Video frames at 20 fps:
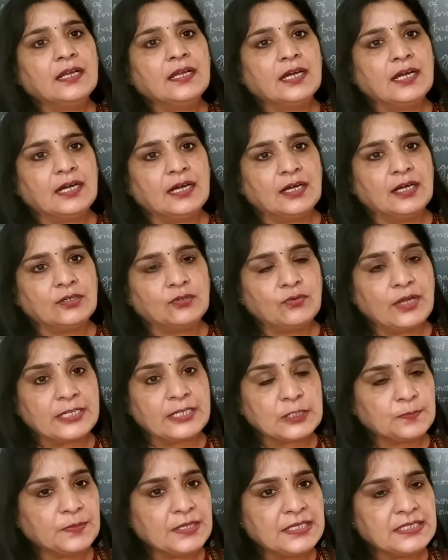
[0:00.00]
to
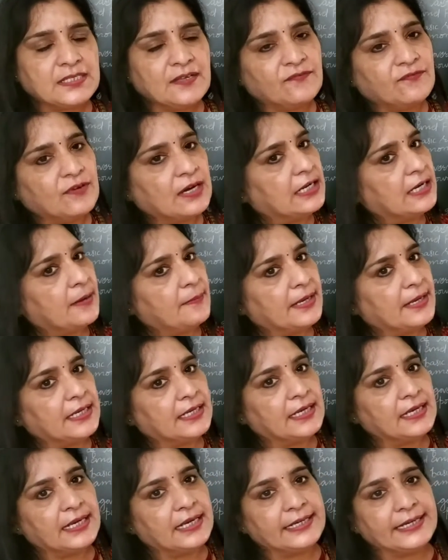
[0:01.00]
express the fundamental
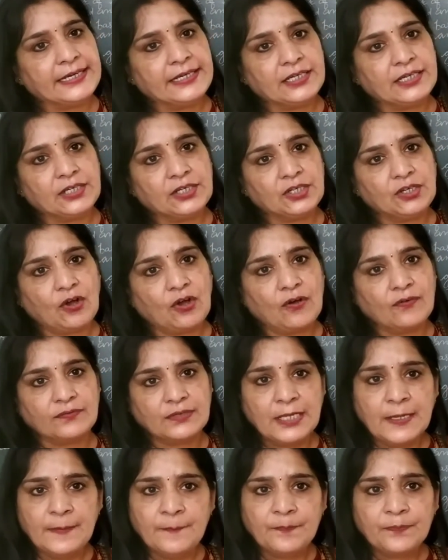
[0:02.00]
identity of
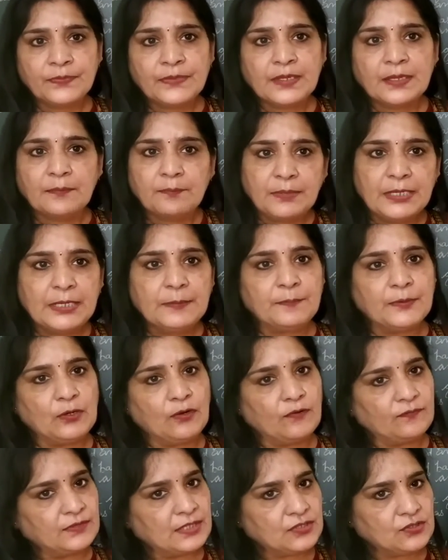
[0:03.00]
the people
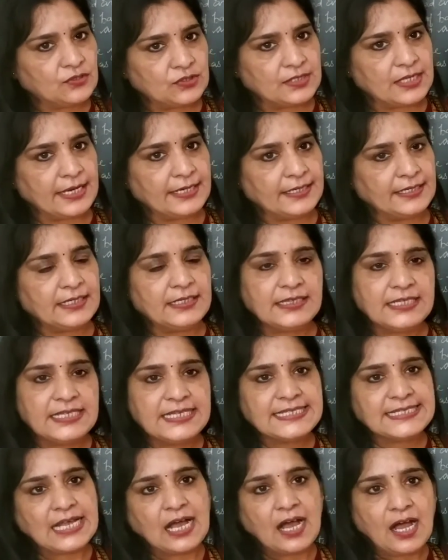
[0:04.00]
of the society.
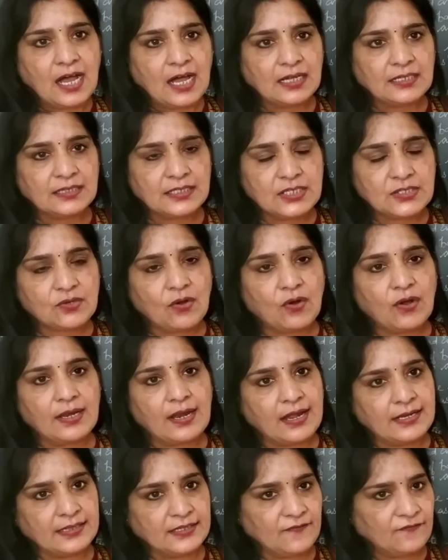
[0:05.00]
These all
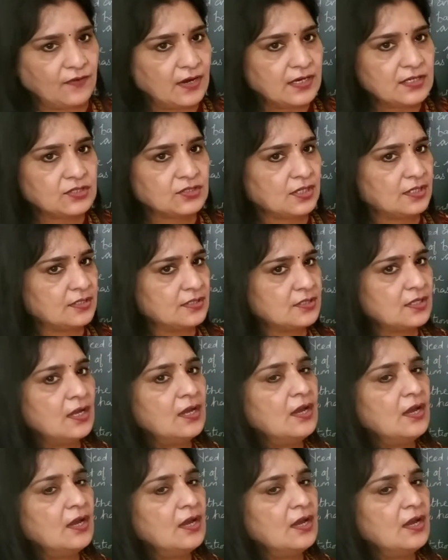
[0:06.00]
are the functions,